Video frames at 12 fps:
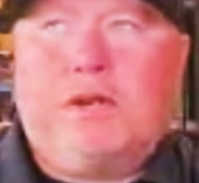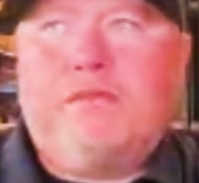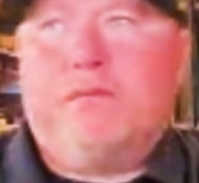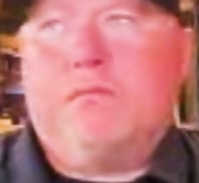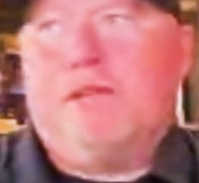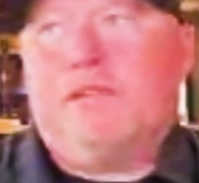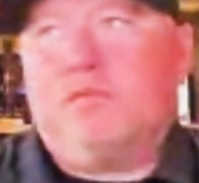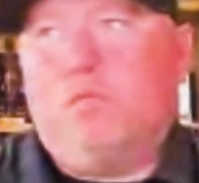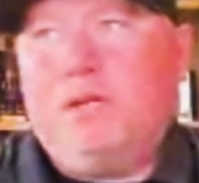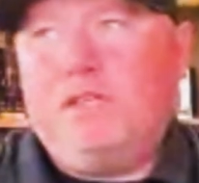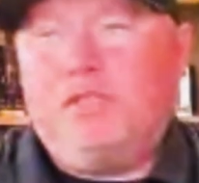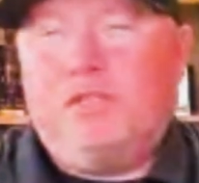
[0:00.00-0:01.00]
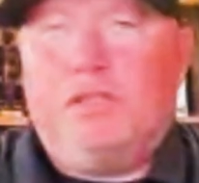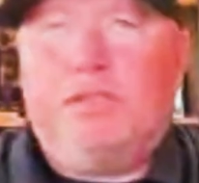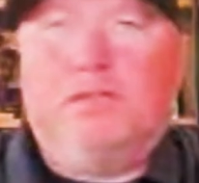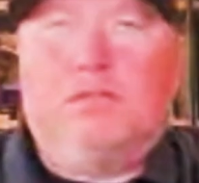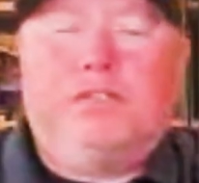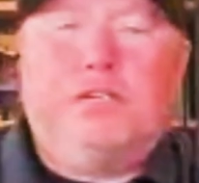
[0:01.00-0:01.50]
mm -hmm. or mm-hmm. we have the best
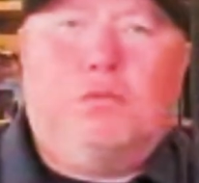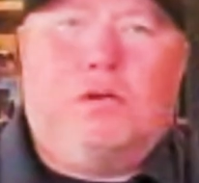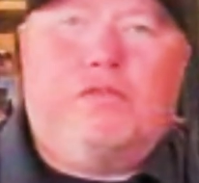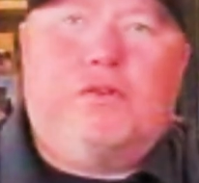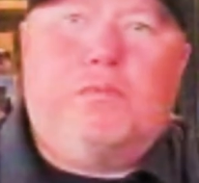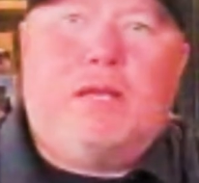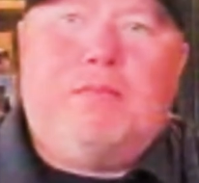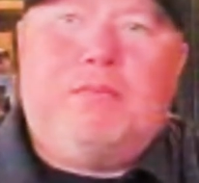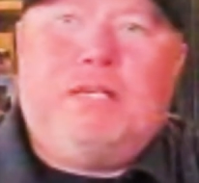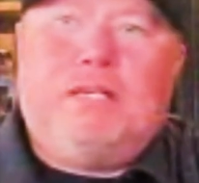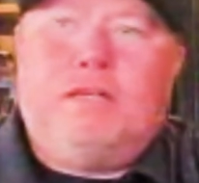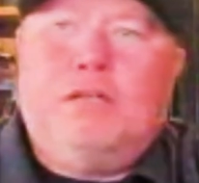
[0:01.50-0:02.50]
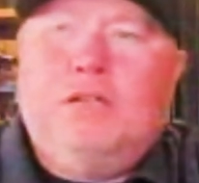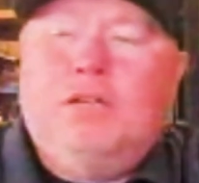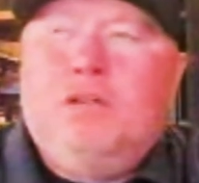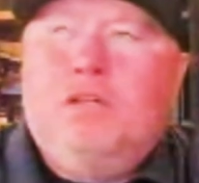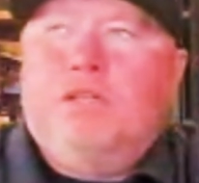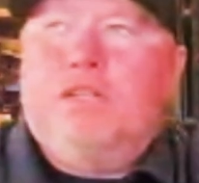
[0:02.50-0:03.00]
widget or, you know, whatever it may be.
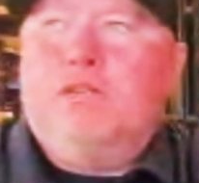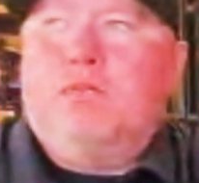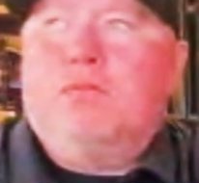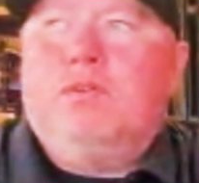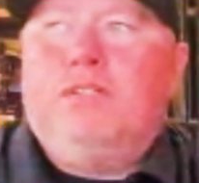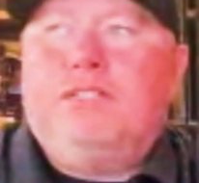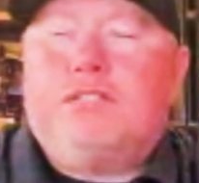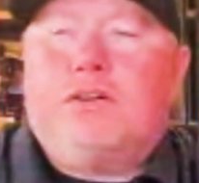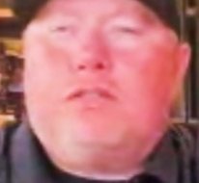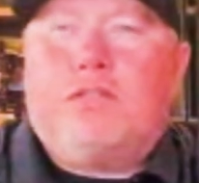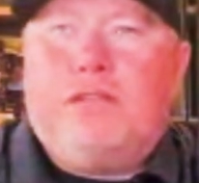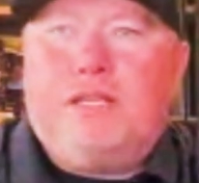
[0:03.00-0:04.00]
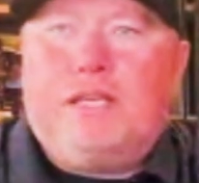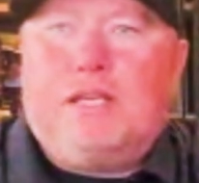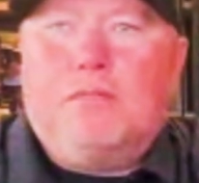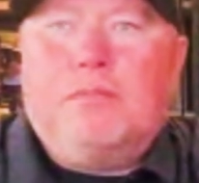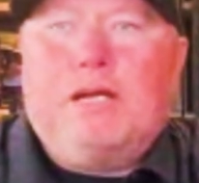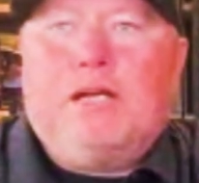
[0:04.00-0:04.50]
You know, really start
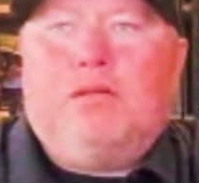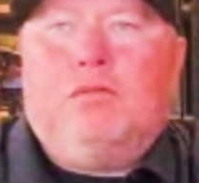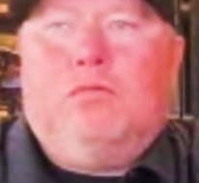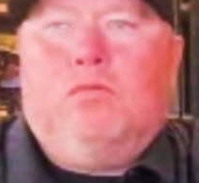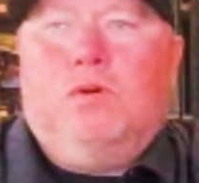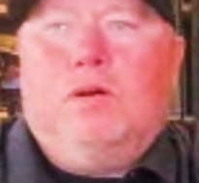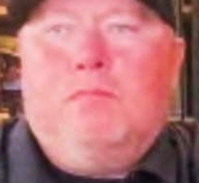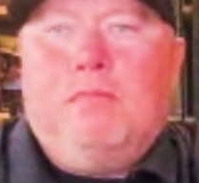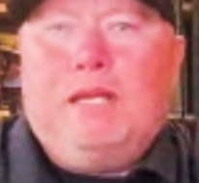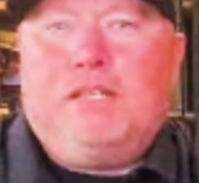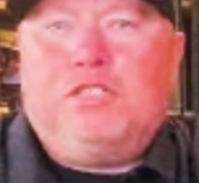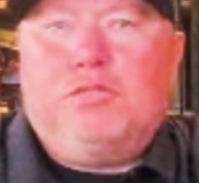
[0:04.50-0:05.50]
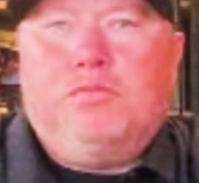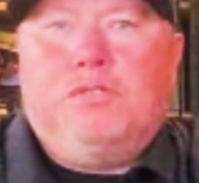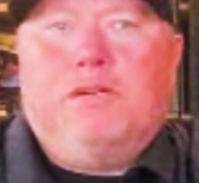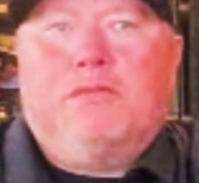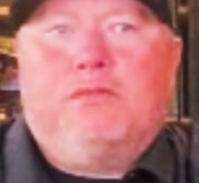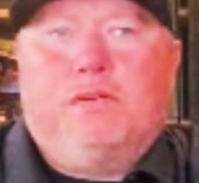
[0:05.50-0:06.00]
thinking about what makes you
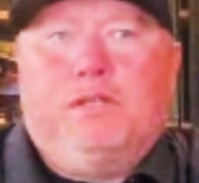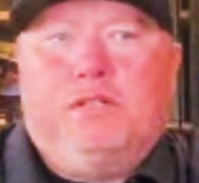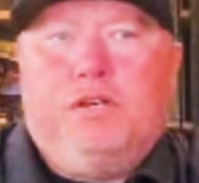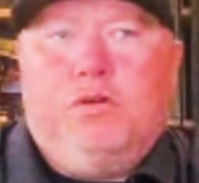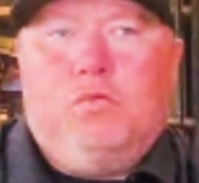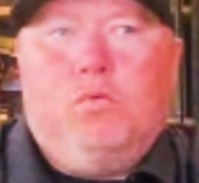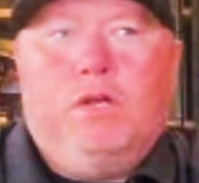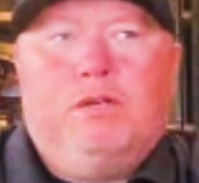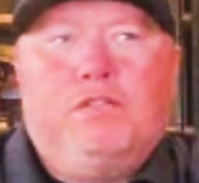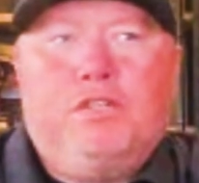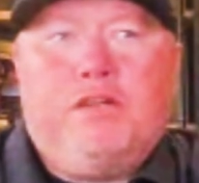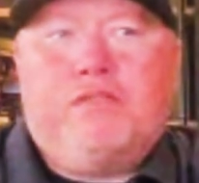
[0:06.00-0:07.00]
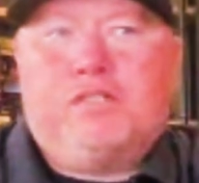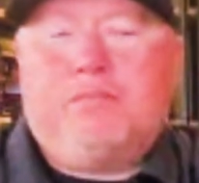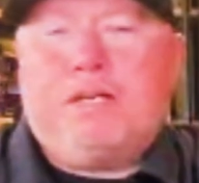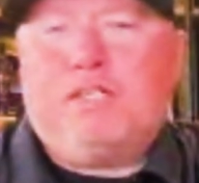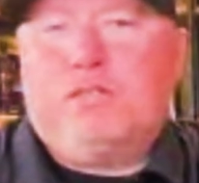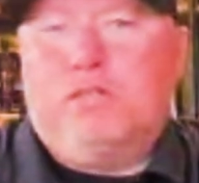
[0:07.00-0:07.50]
different. You know, what do you have
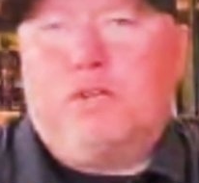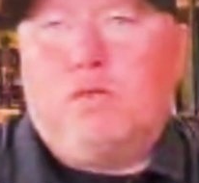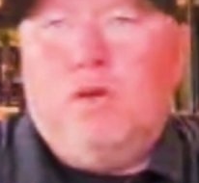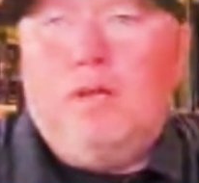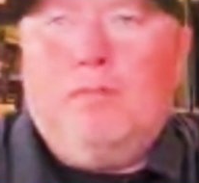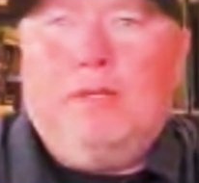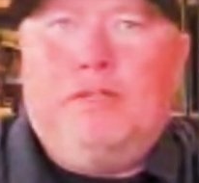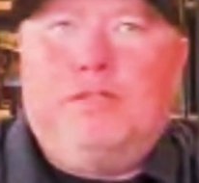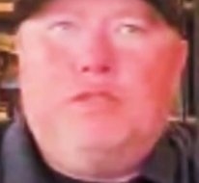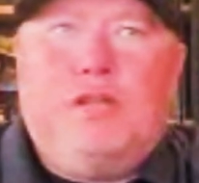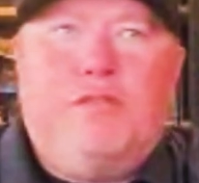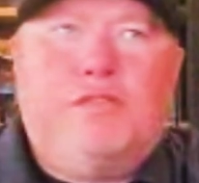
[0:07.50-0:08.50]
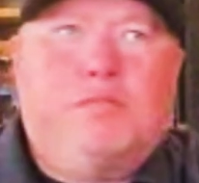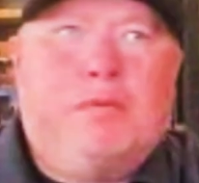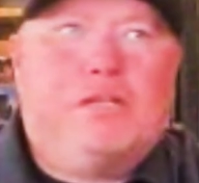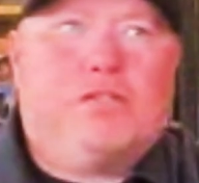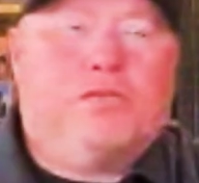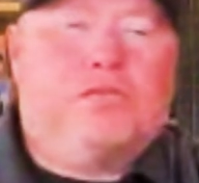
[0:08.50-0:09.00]
special equipment? Do you have
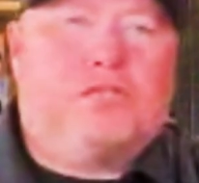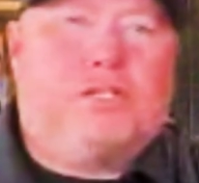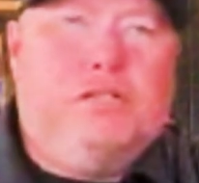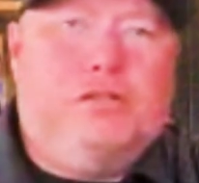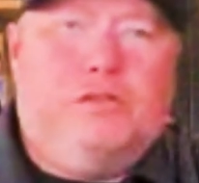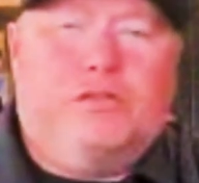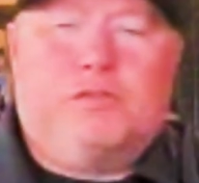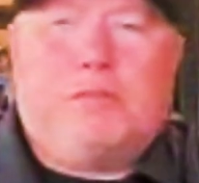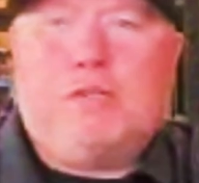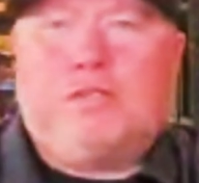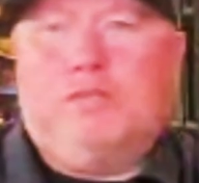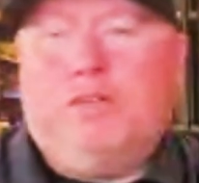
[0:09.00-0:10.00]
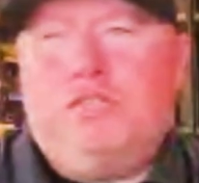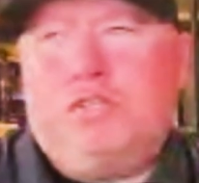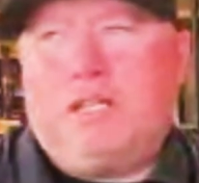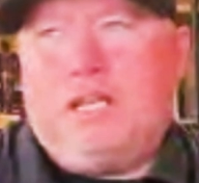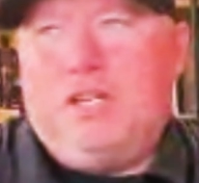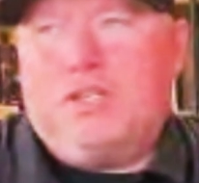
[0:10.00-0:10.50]
special skills, special
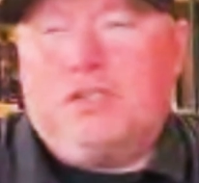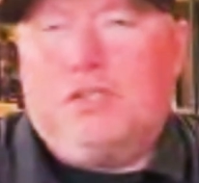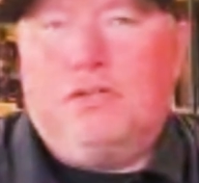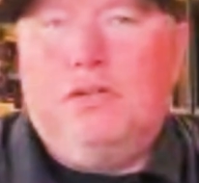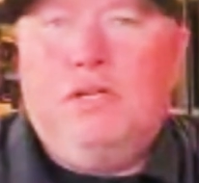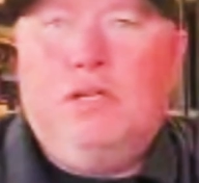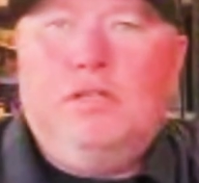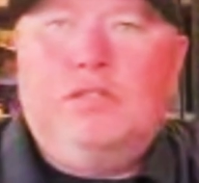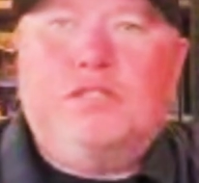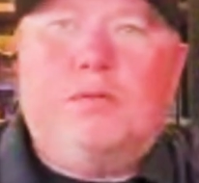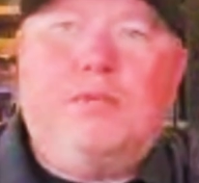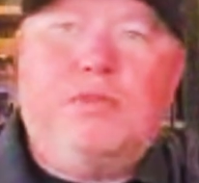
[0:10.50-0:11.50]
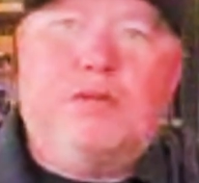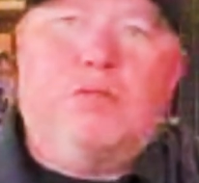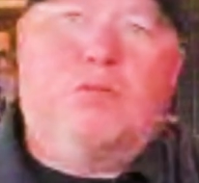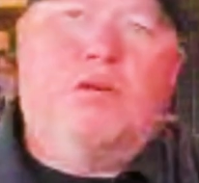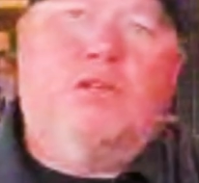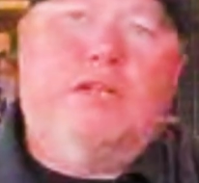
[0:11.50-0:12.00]
education? something that
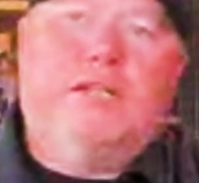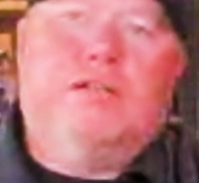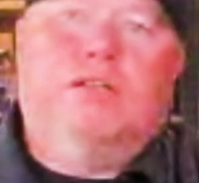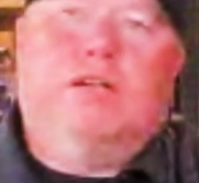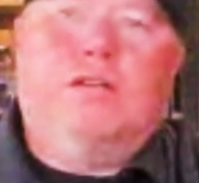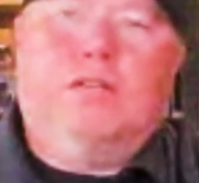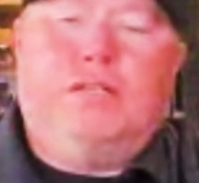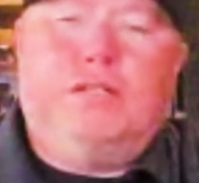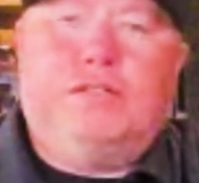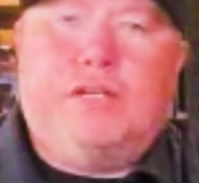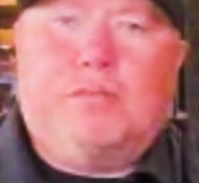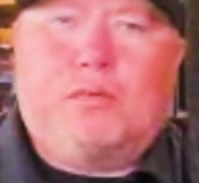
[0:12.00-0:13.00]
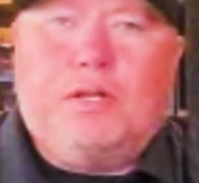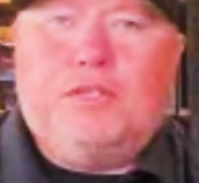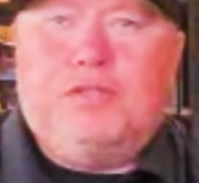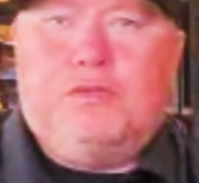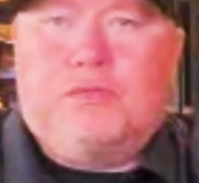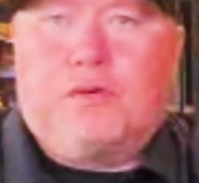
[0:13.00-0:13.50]
really clearly
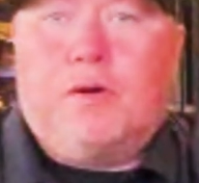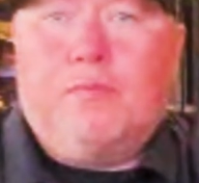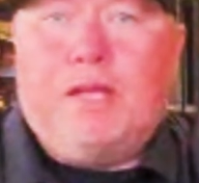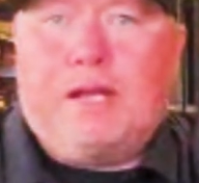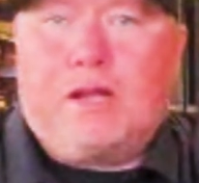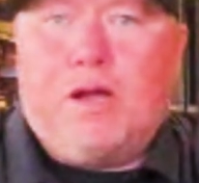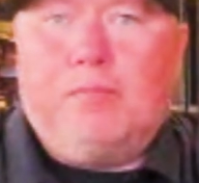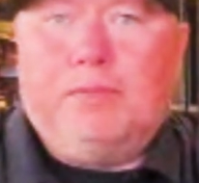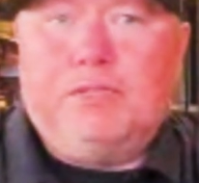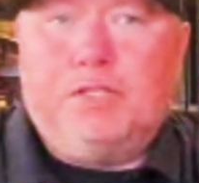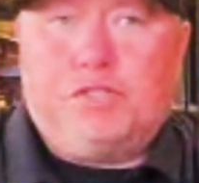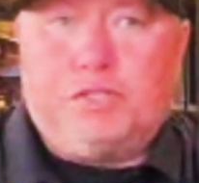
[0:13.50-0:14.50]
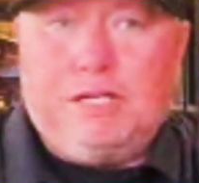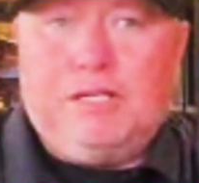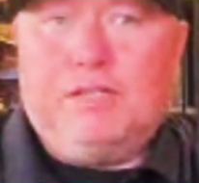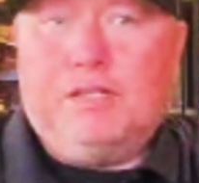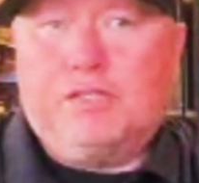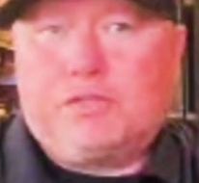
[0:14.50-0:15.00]
separates you from that competition
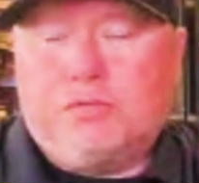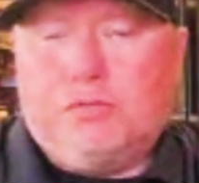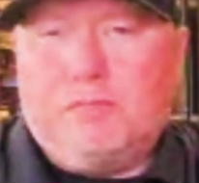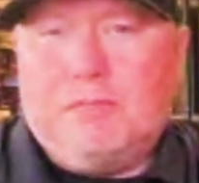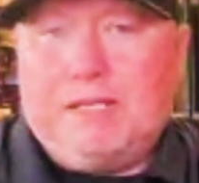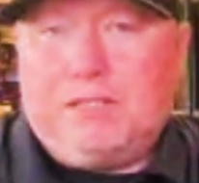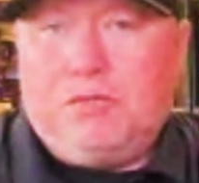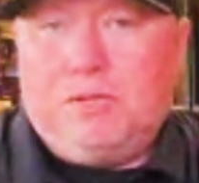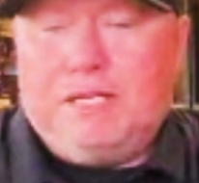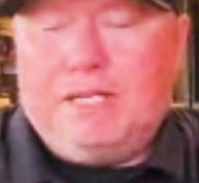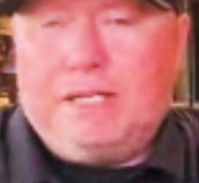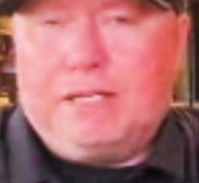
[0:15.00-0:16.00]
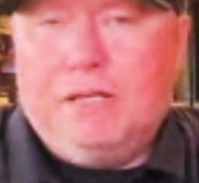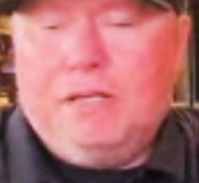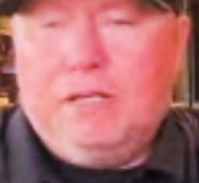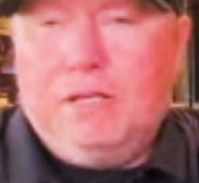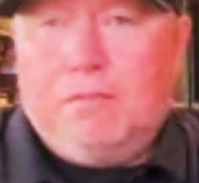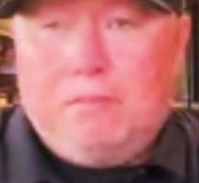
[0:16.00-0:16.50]
and does truly make unique,
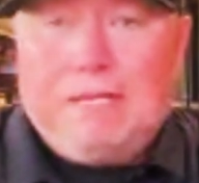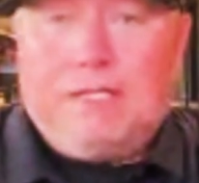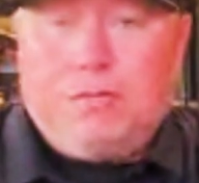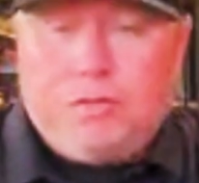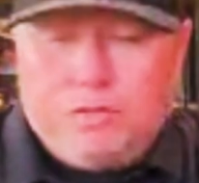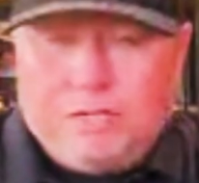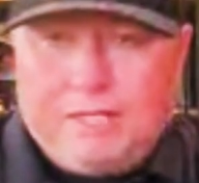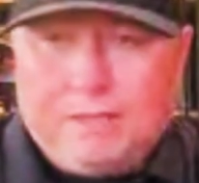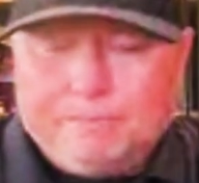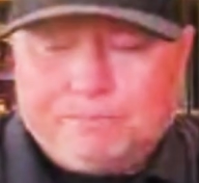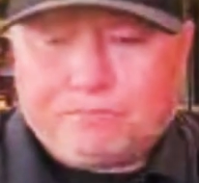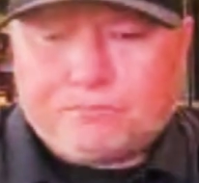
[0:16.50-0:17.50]
make you unique.